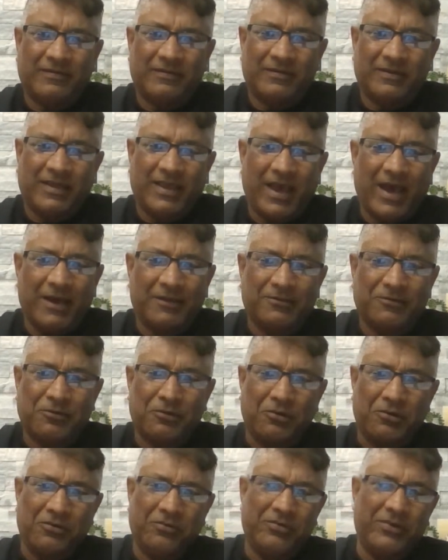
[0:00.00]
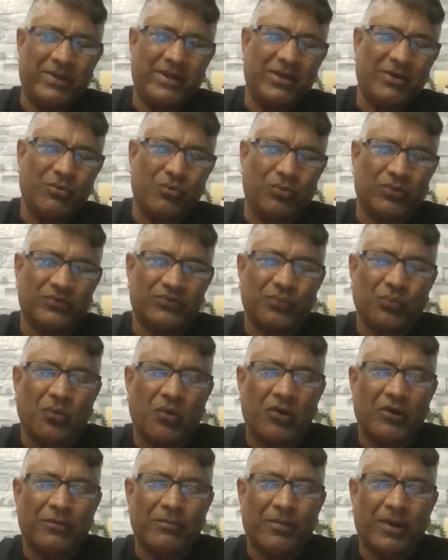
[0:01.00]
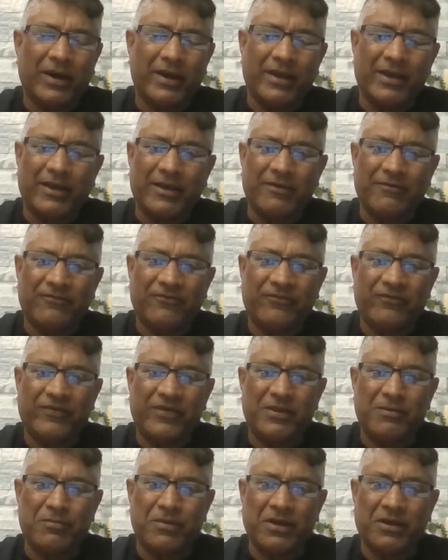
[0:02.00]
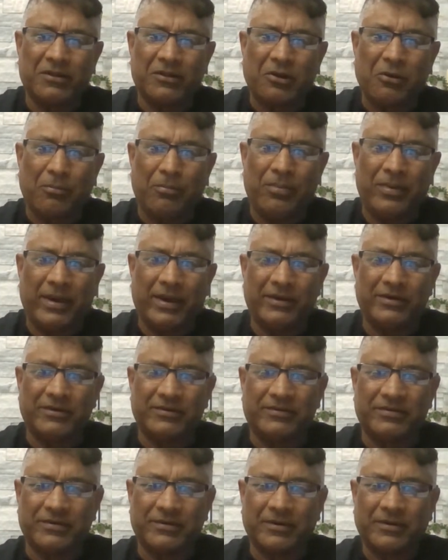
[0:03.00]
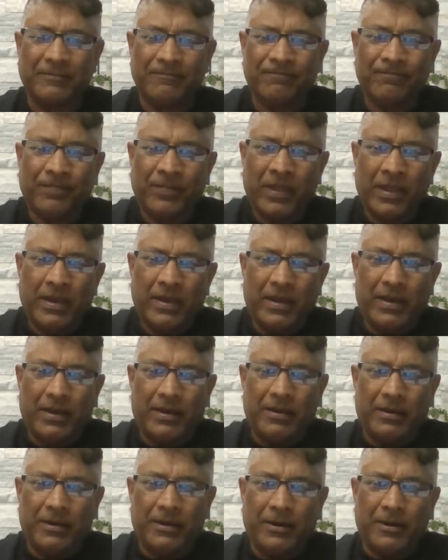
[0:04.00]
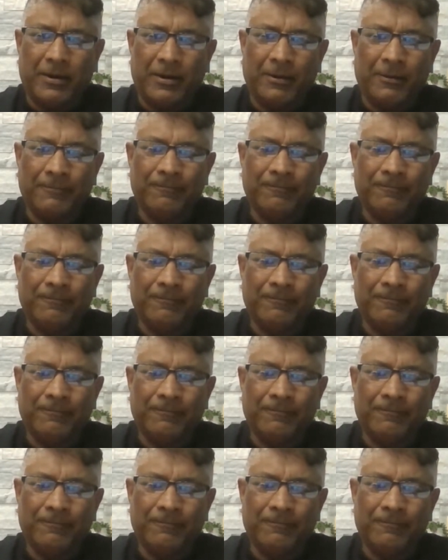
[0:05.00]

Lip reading: category was won by a female competitor. Uh,